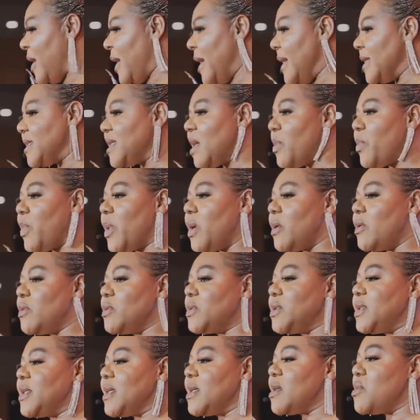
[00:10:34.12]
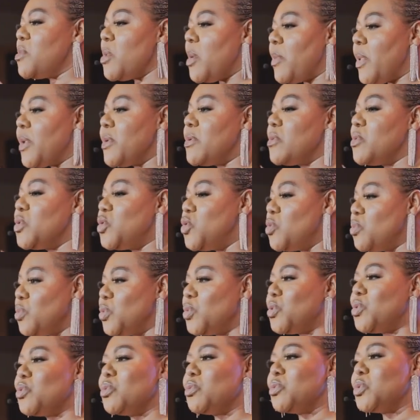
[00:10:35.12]
It's about remembering
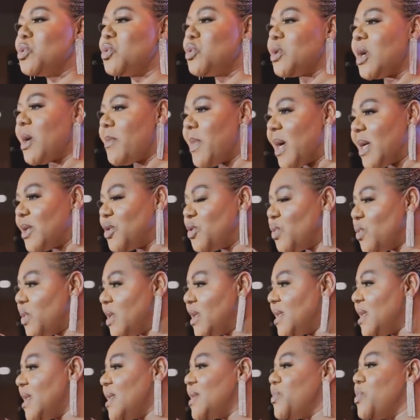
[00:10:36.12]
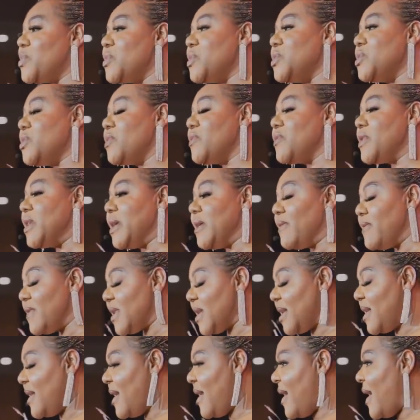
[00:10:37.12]
ubuthuntu ngabantu. It's a spirit of
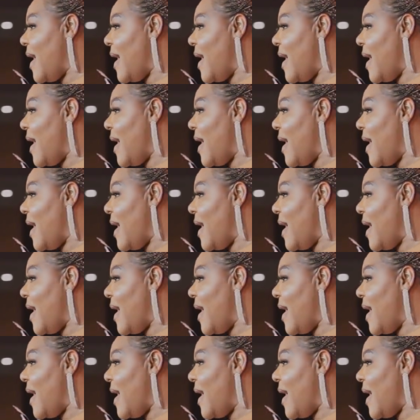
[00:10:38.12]
giving.